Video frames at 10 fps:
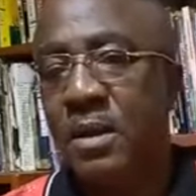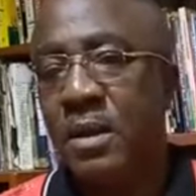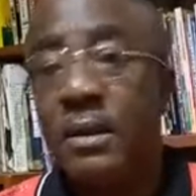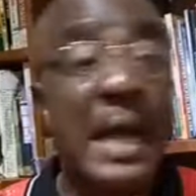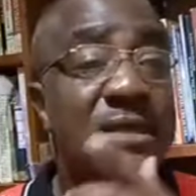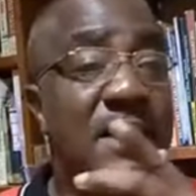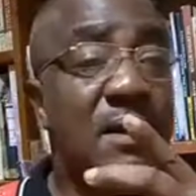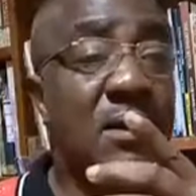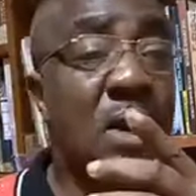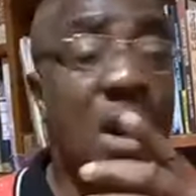that
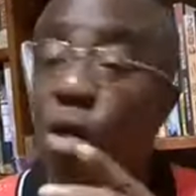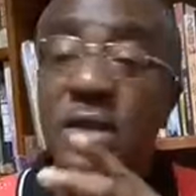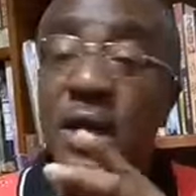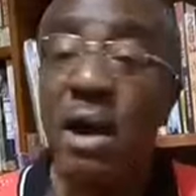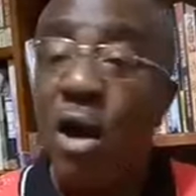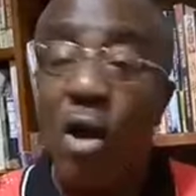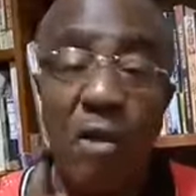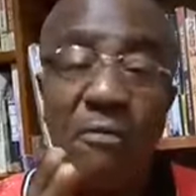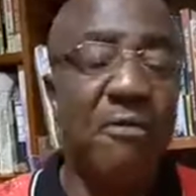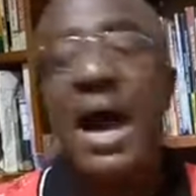not
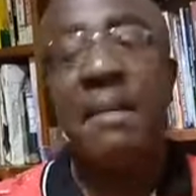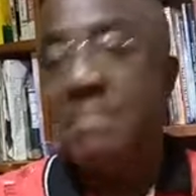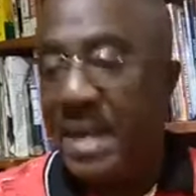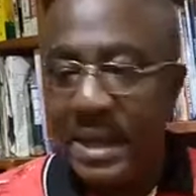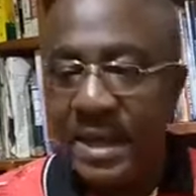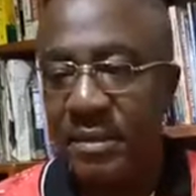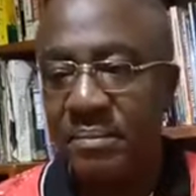of her making.